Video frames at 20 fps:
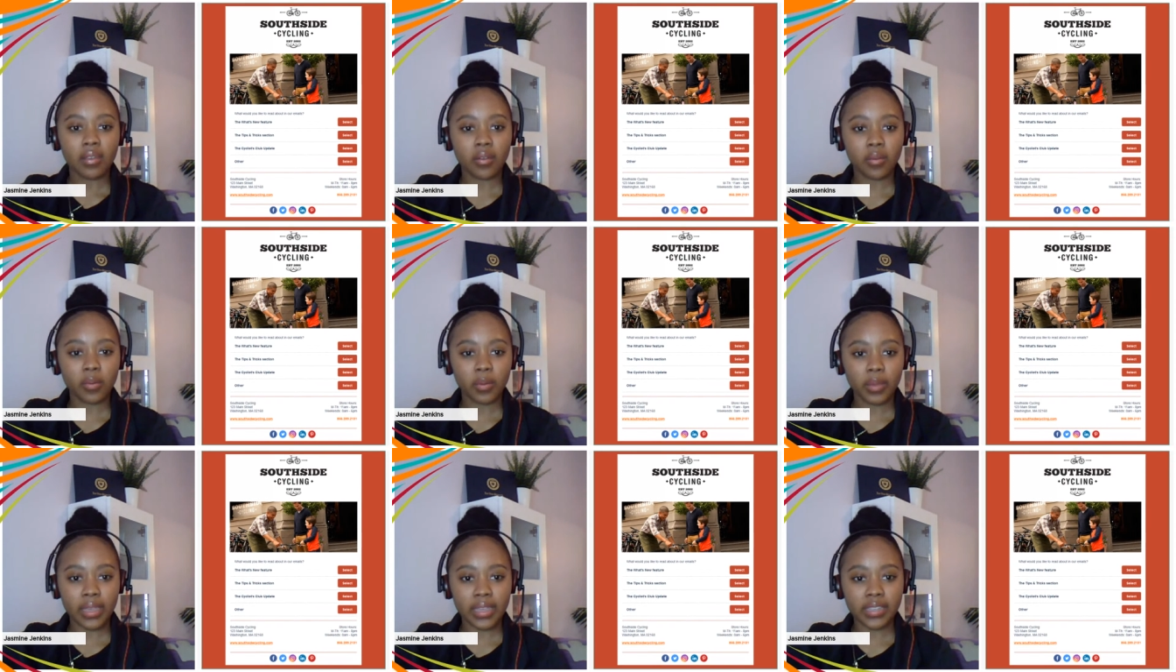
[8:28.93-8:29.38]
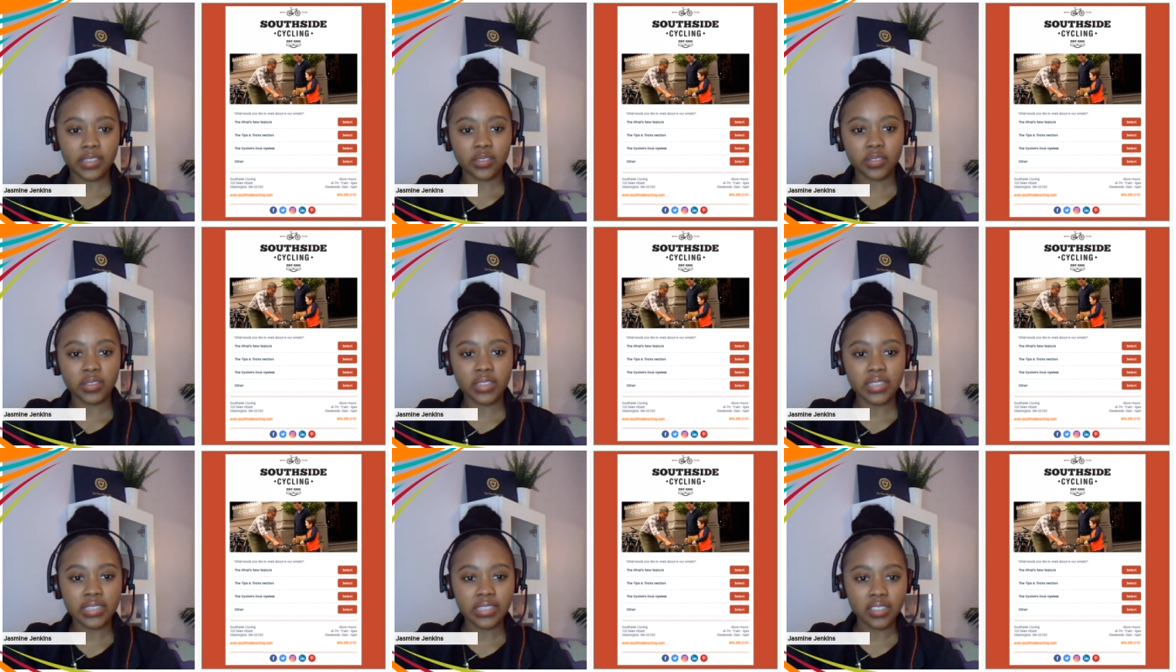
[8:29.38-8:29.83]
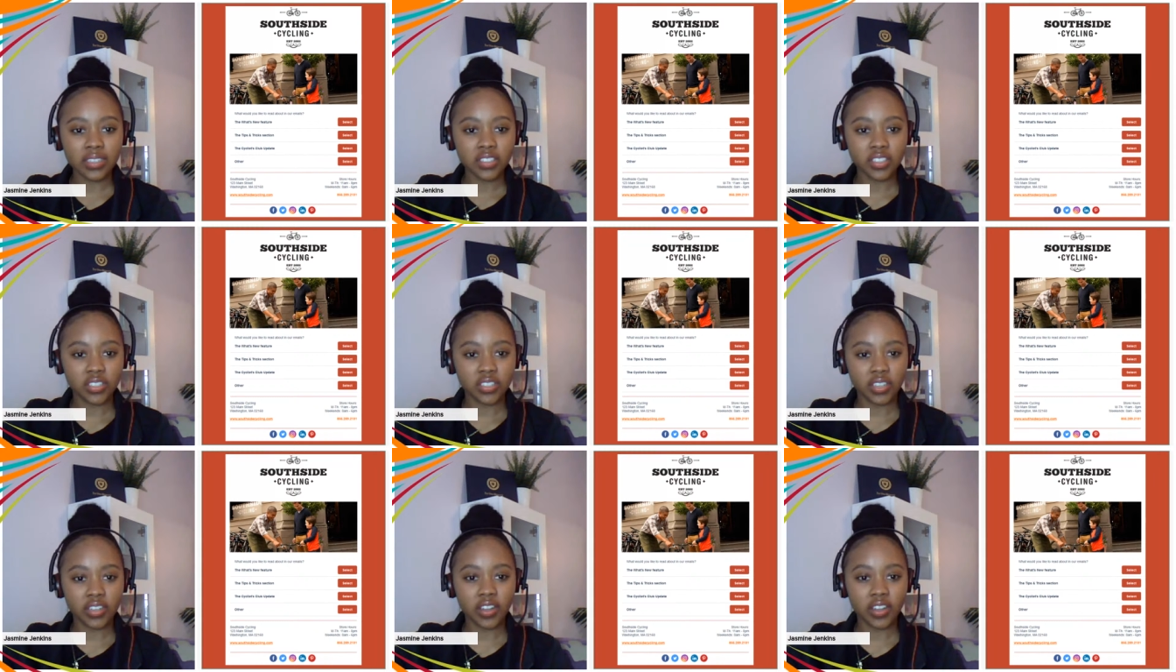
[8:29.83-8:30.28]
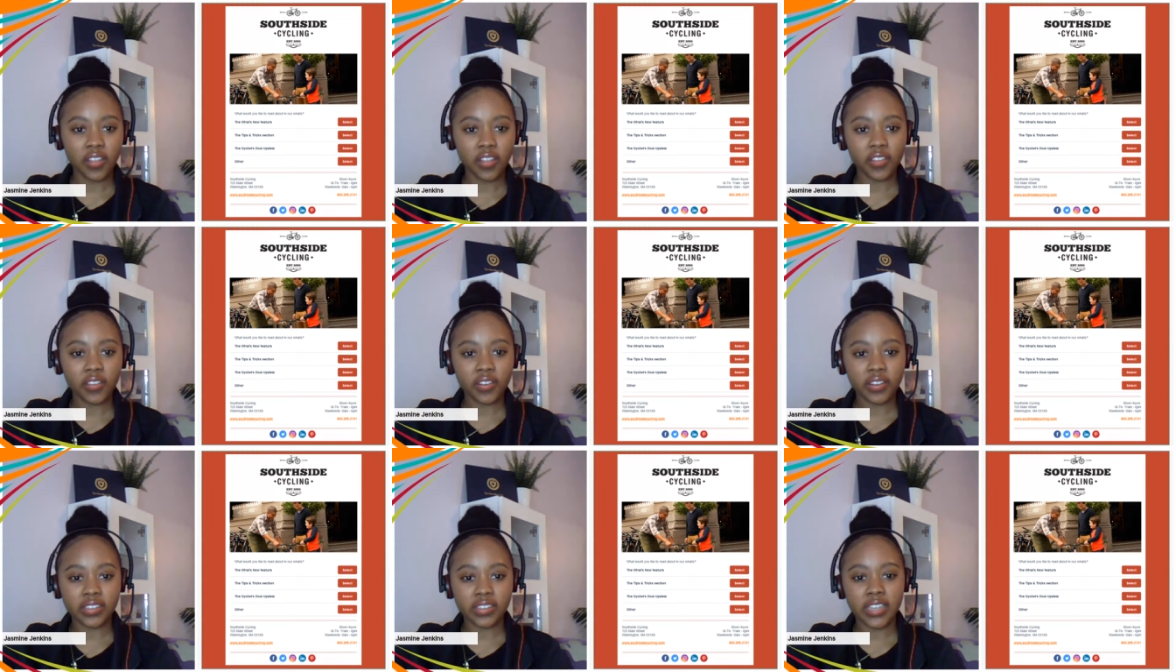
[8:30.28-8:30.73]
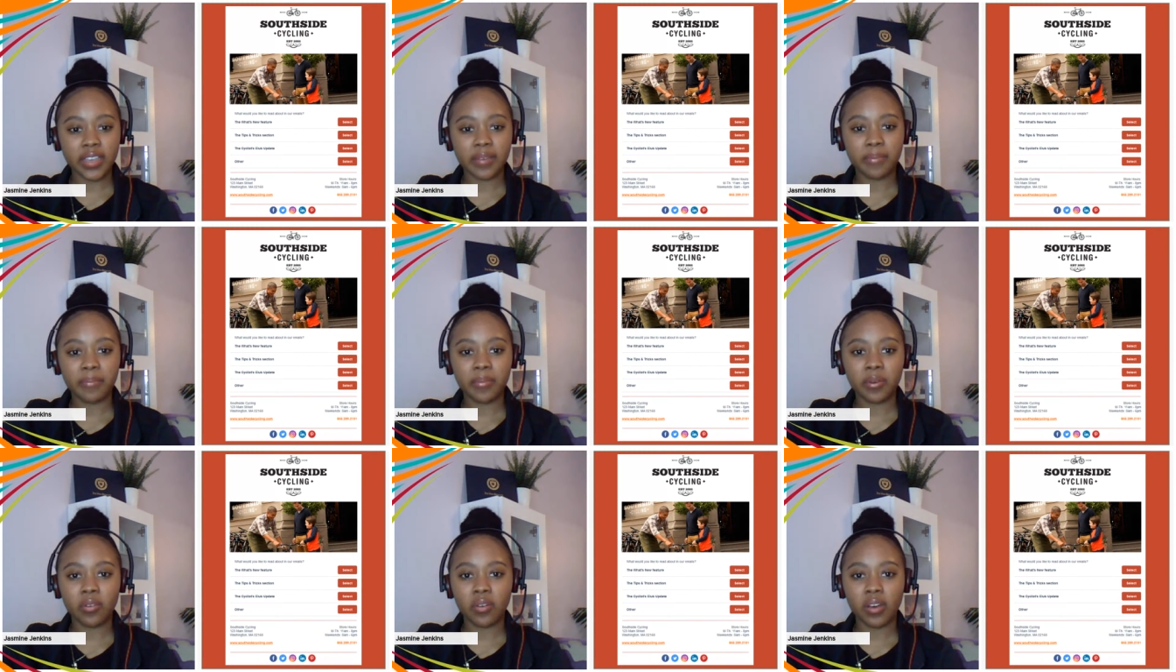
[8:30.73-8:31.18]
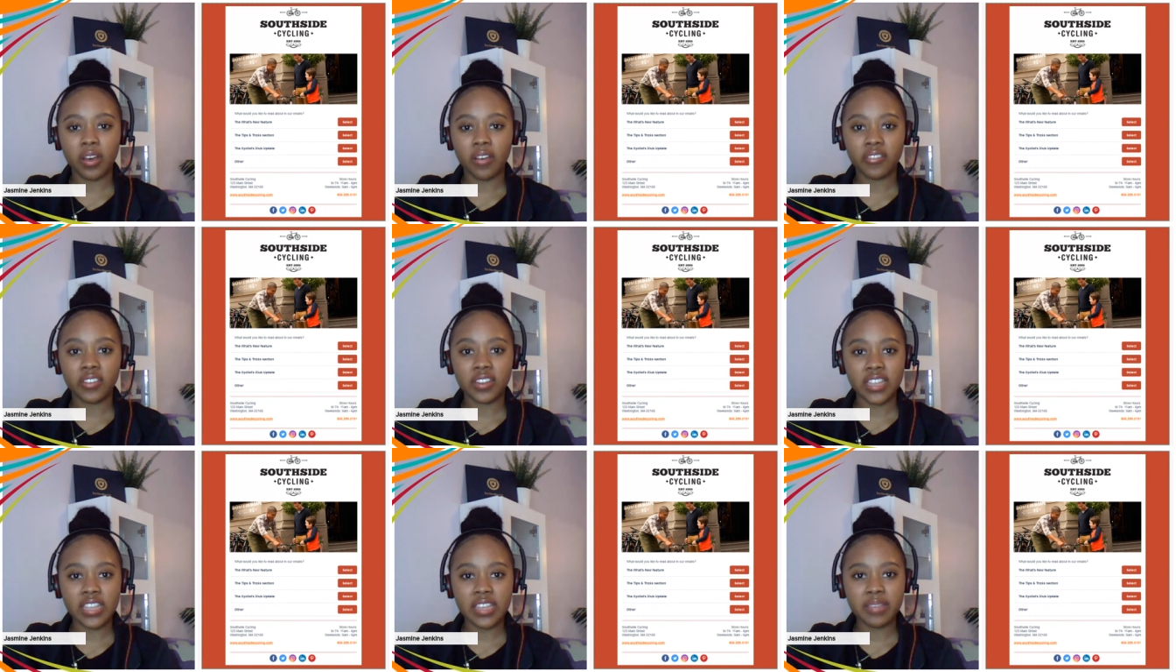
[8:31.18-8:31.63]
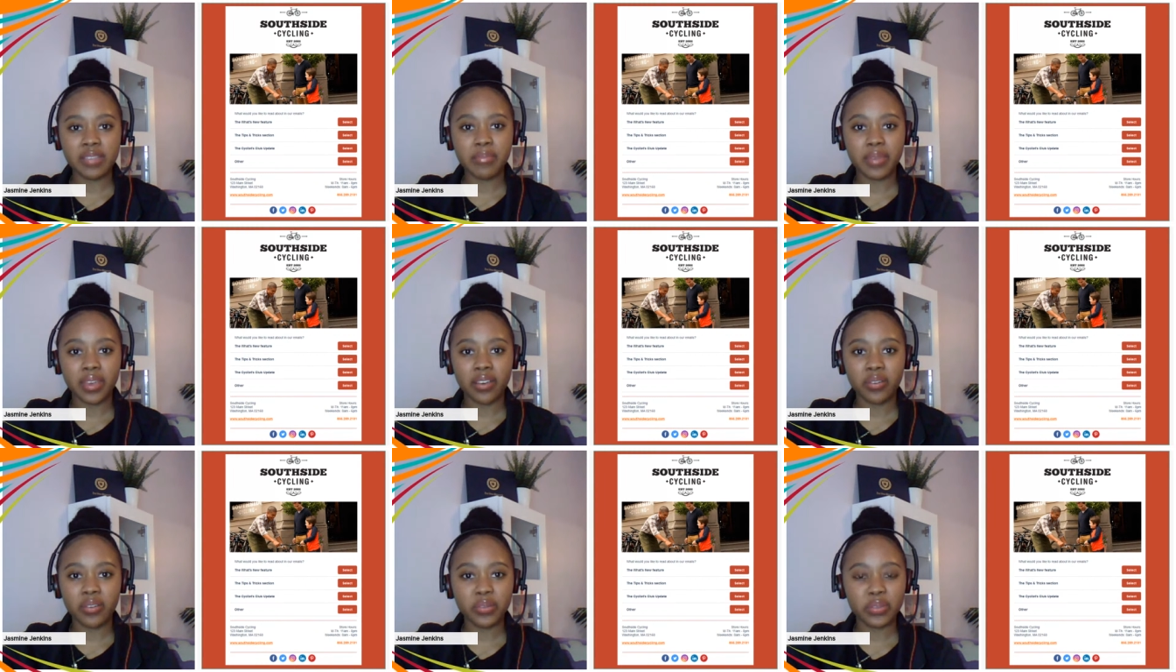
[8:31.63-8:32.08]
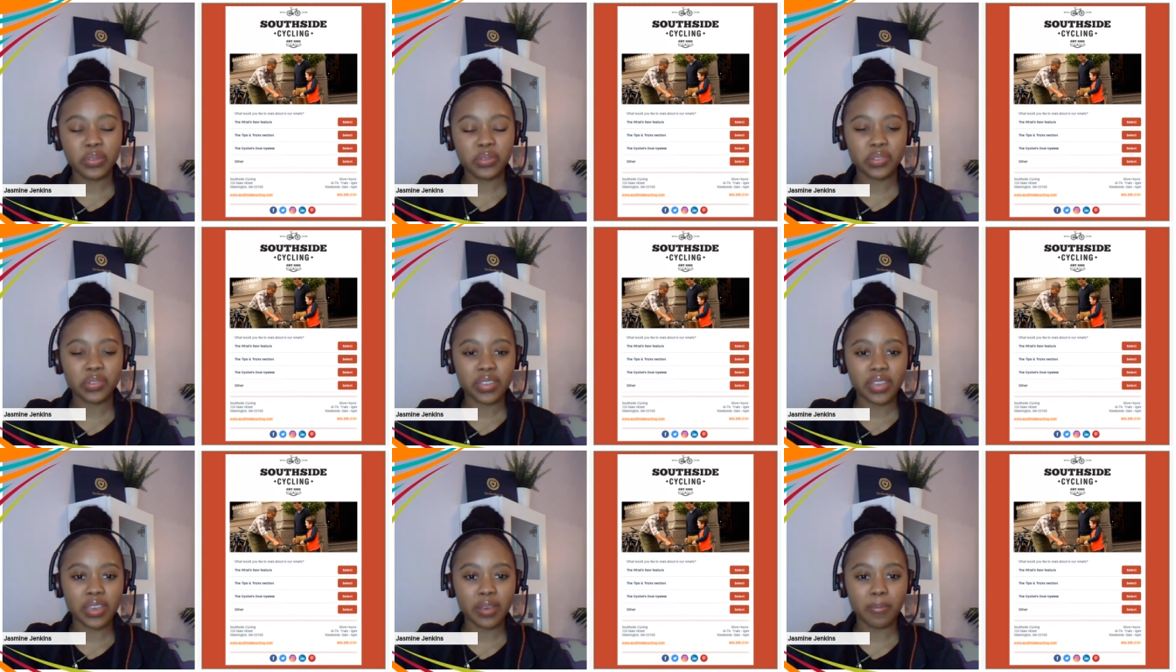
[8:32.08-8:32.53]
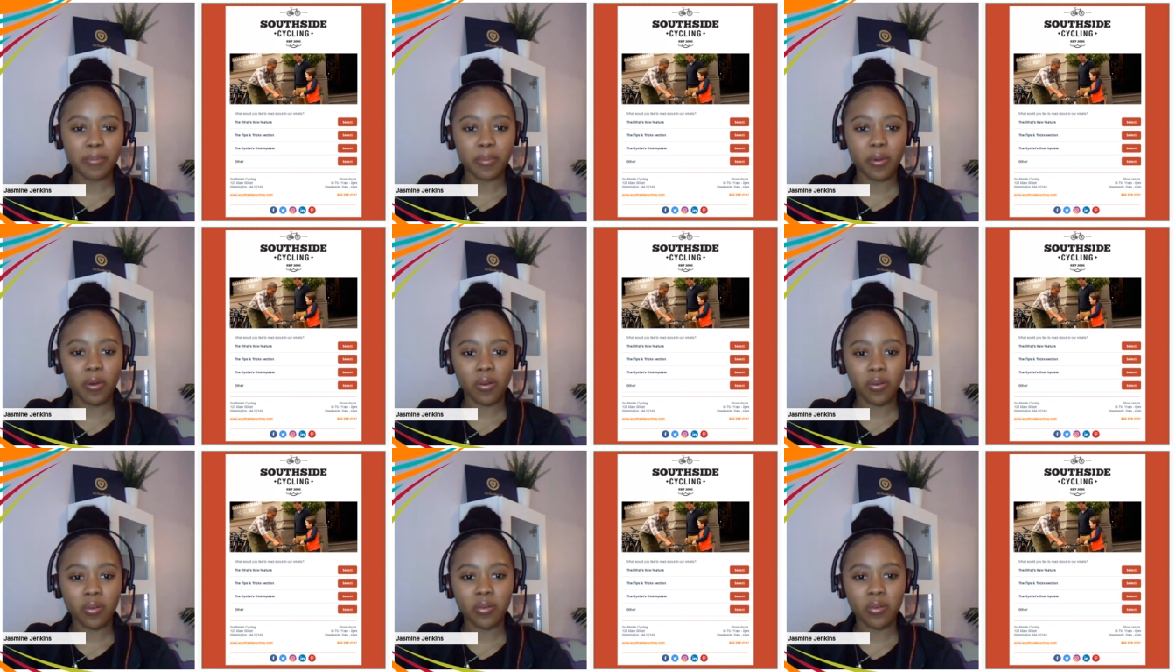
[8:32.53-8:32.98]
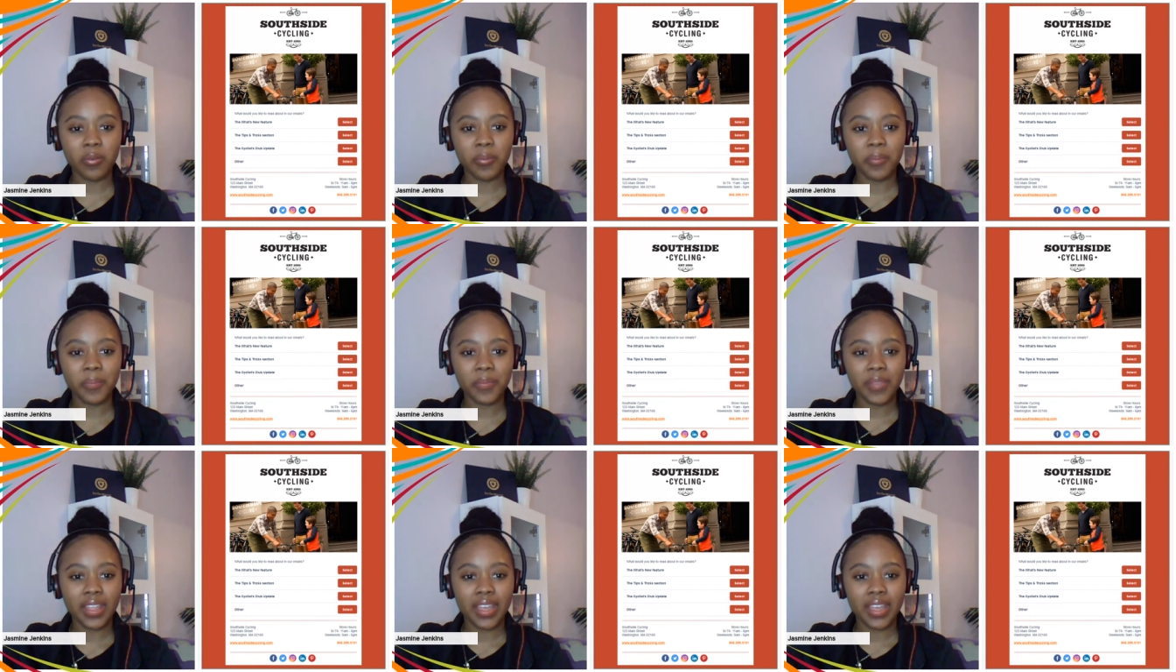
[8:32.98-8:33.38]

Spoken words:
Okay, so this is just another example of an email using a poll.